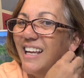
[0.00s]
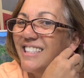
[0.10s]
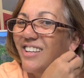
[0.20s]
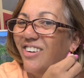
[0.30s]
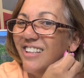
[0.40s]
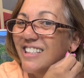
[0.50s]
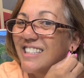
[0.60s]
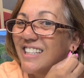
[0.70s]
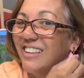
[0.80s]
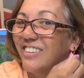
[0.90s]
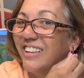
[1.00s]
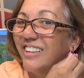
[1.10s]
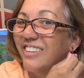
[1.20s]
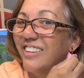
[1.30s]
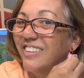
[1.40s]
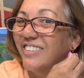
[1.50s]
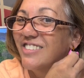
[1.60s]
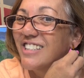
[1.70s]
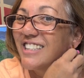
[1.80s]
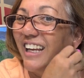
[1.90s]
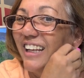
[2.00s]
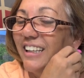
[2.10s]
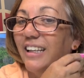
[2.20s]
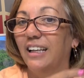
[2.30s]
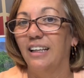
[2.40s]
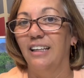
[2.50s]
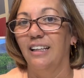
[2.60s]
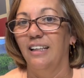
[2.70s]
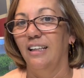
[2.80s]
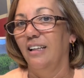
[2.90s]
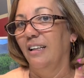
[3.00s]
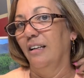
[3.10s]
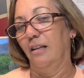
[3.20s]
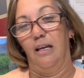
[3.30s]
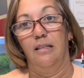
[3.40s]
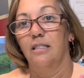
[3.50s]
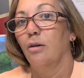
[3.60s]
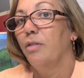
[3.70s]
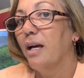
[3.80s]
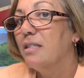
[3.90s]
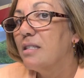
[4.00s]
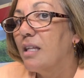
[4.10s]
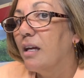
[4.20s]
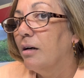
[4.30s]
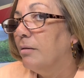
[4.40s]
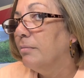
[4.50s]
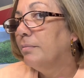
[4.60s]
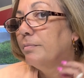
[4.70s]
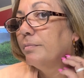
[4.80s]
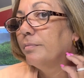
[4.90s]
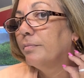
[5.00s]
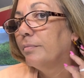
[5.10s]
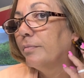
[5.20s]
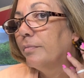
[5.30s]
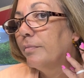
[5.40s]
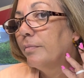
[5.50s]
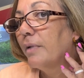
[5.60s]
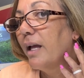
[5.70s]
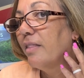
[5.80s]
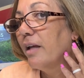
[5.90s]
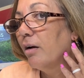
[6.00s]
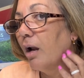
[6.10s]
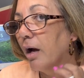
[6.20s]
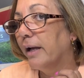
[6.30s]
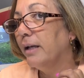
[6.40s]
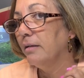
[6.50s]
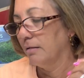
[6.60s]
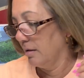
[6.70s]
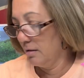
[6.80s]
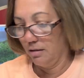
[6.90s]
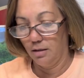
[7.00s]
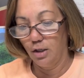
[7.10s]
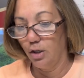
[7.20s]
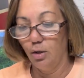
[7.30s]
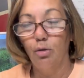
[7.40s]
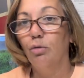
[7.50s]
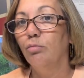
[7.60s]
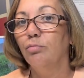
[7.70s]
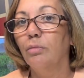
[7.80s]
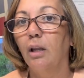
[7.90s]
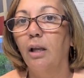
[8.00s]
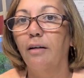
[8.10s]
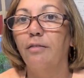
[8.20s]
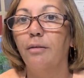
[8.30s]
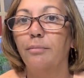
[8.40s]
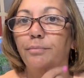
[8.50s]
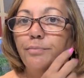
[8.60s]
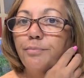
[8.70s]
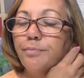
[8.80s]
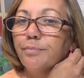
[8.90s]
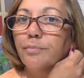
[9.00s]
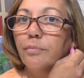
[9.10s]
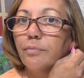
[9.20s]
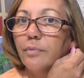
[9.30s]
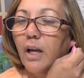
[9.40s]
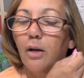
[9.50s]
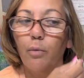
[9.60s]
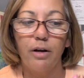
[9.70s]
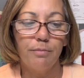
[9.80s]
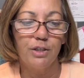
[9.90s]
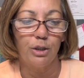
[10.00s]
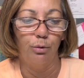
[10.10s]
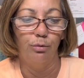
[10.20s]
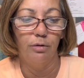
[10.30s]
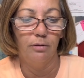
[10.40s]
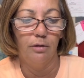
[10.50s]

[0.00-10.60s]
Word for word: It's hard to see on here, y'all. I'm just saying. Okay, so that's them. And they're light. Cute. Love them. Gotta wear them soon.